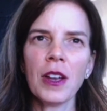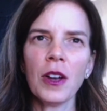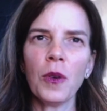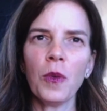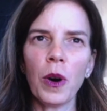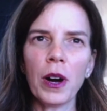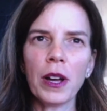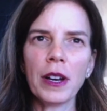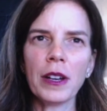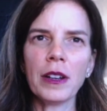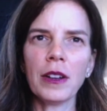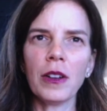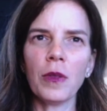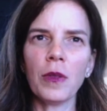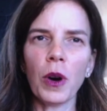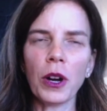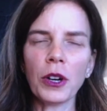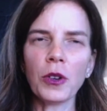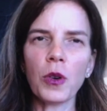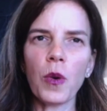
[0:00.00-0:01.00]

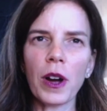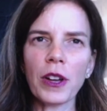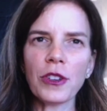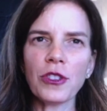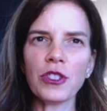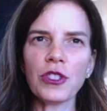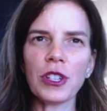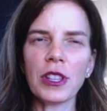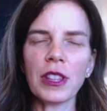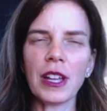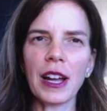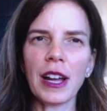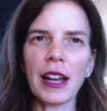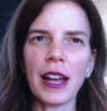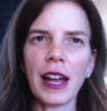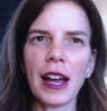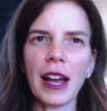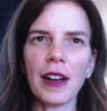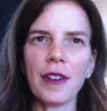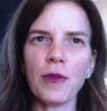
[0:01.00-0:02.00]
one question that I
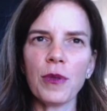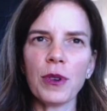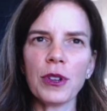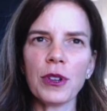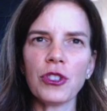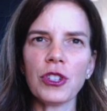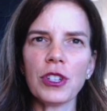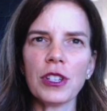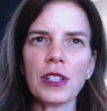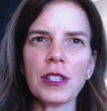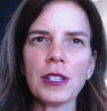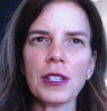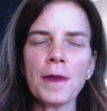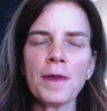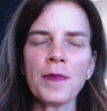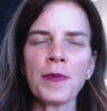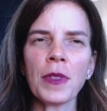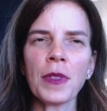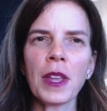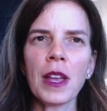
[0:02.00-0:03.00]
have, which is,
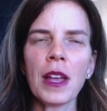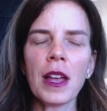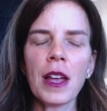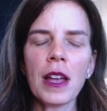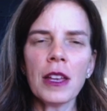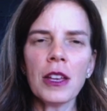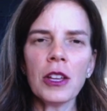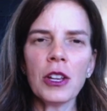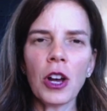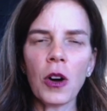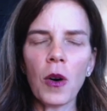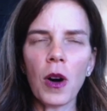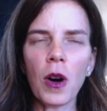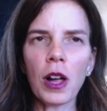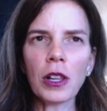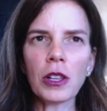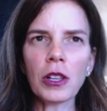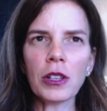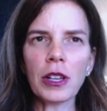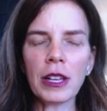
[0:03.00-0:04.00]

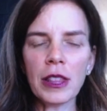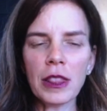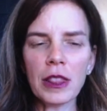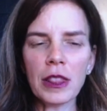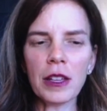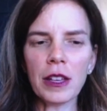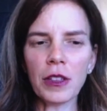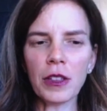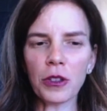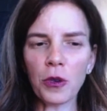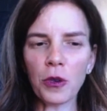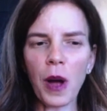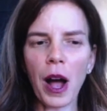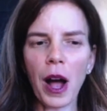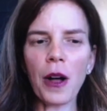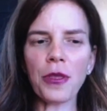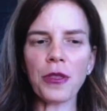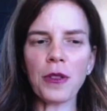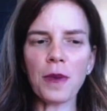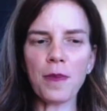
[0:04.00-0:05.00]

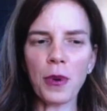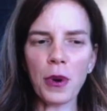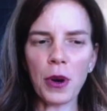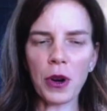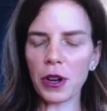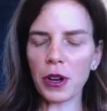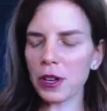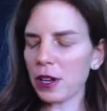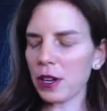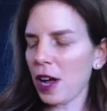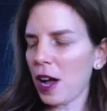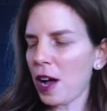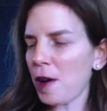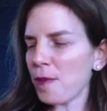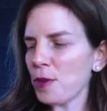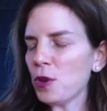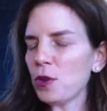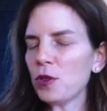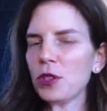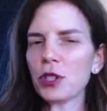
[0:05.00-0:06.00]
throughout the book,
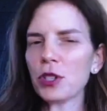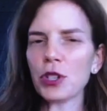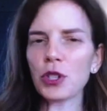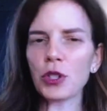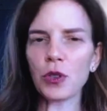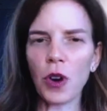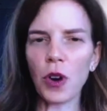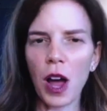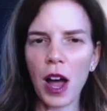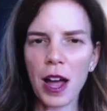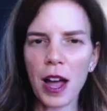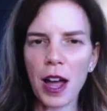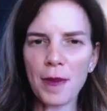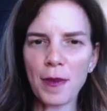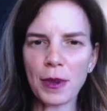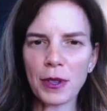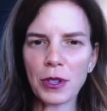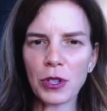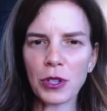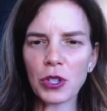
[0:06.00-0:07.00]
you
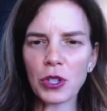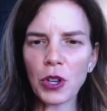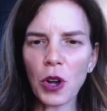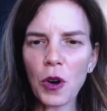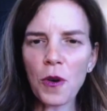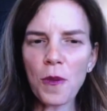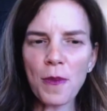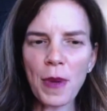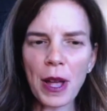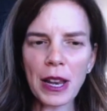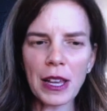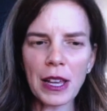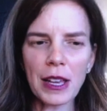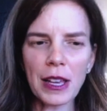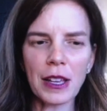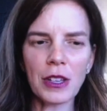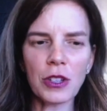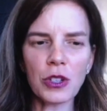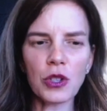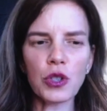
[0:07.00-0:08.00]
describe so
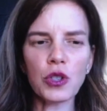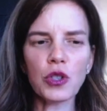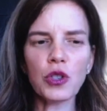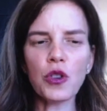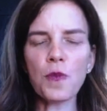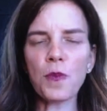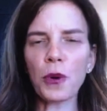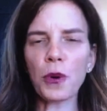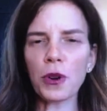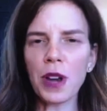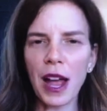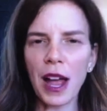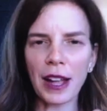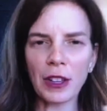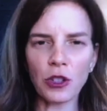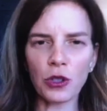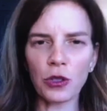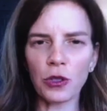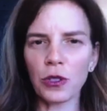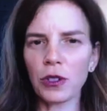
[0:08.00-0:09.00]
many
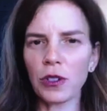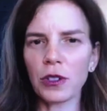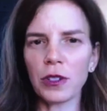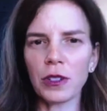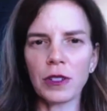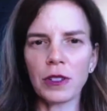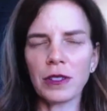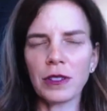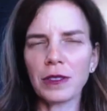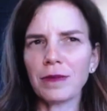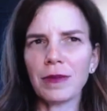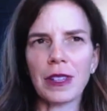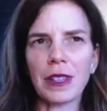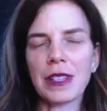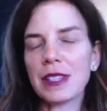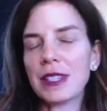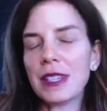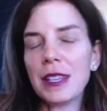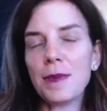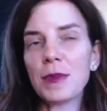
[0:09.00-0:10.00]
supernatural, it
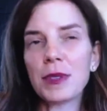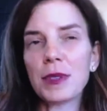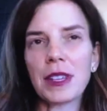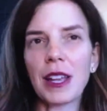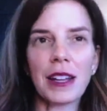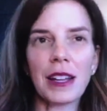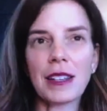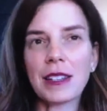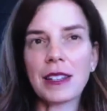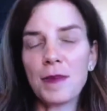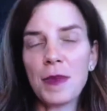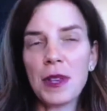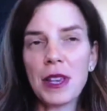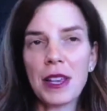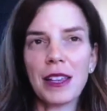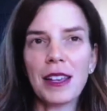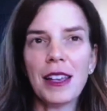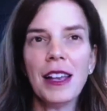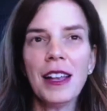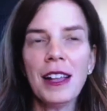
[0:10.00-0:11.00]
seems like to
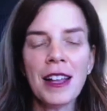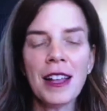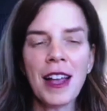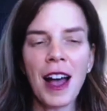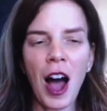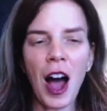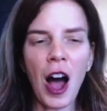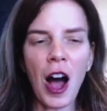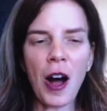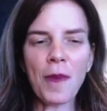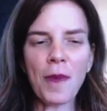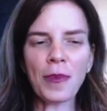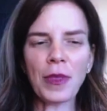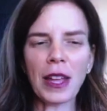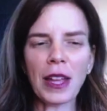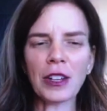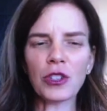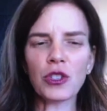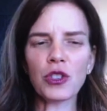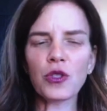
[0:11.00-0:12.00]
me,
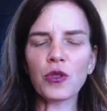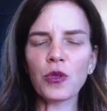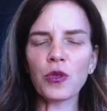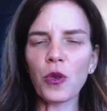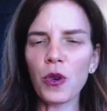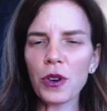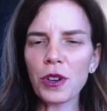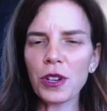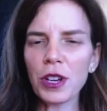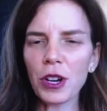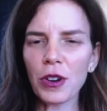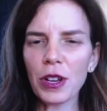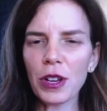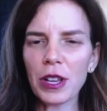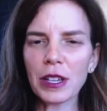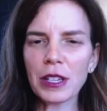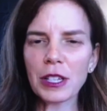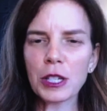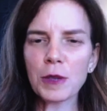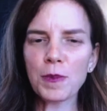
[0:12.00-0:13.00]
and extraordinary
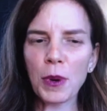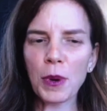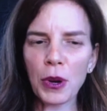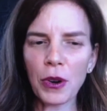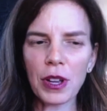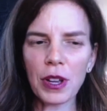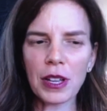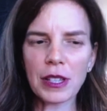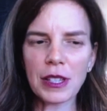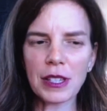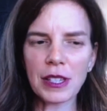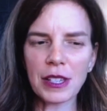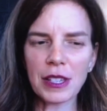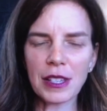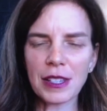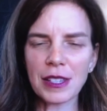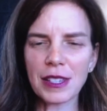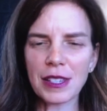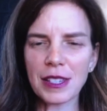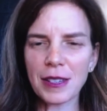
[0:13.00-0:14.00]

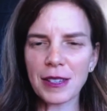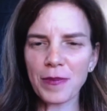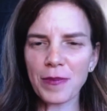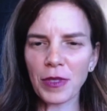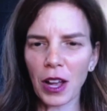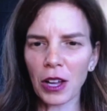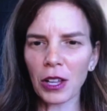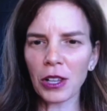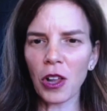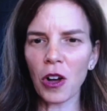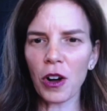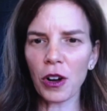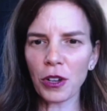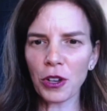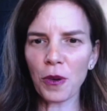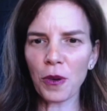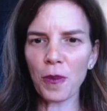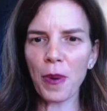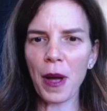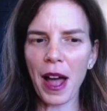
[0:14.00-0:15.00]
experiences along
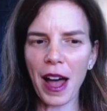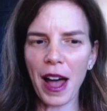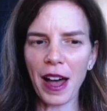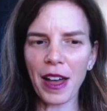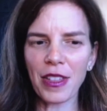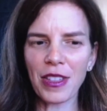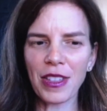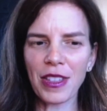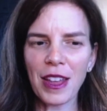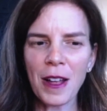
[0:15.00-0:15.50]
your path.